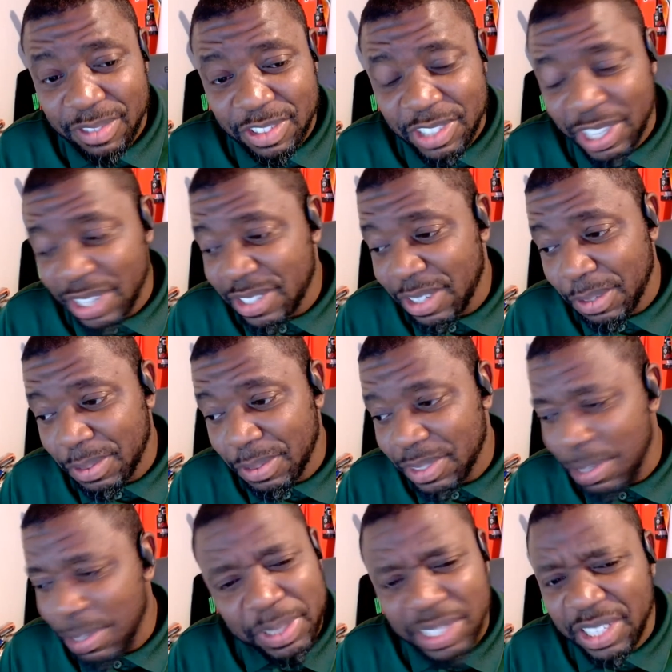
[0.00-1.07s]
Czech soda,
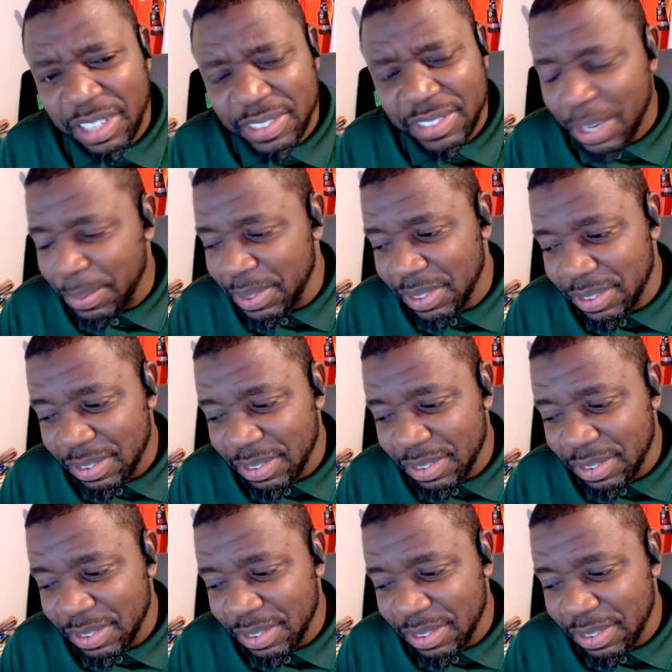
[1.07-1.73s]
completely off topic.